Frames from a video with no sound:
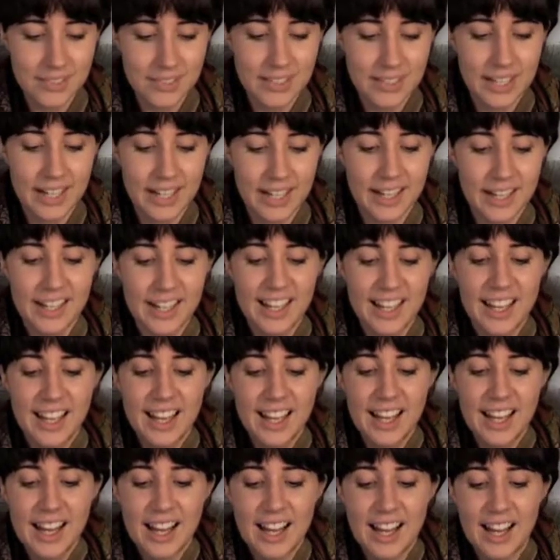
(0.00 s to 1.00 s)
Okay,
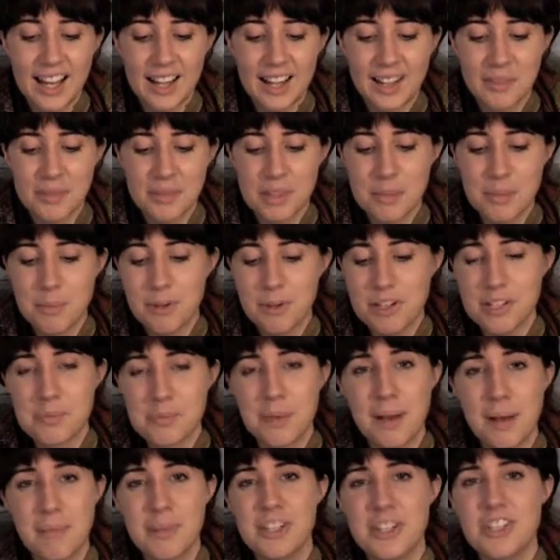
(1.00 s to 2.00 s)
the book's
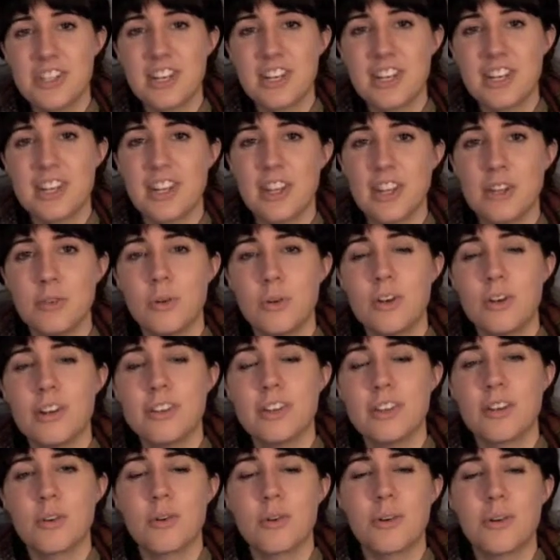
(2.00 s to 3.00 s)
published in the North,
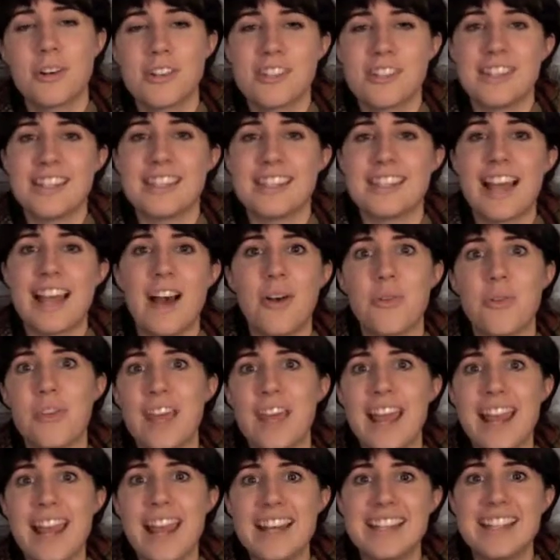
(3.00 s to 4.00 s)
and of course the South
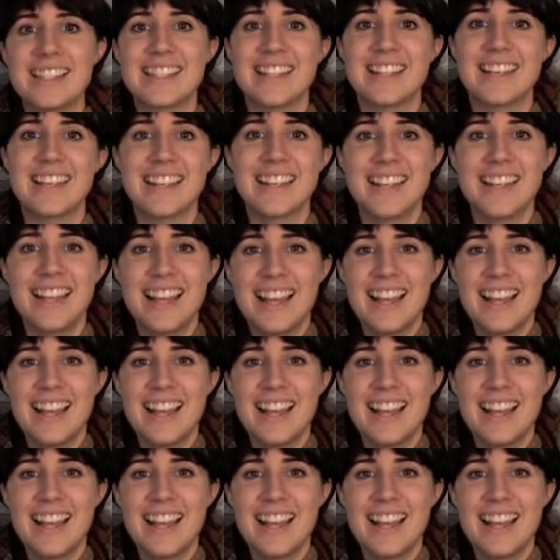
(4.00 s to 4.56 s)
hates it.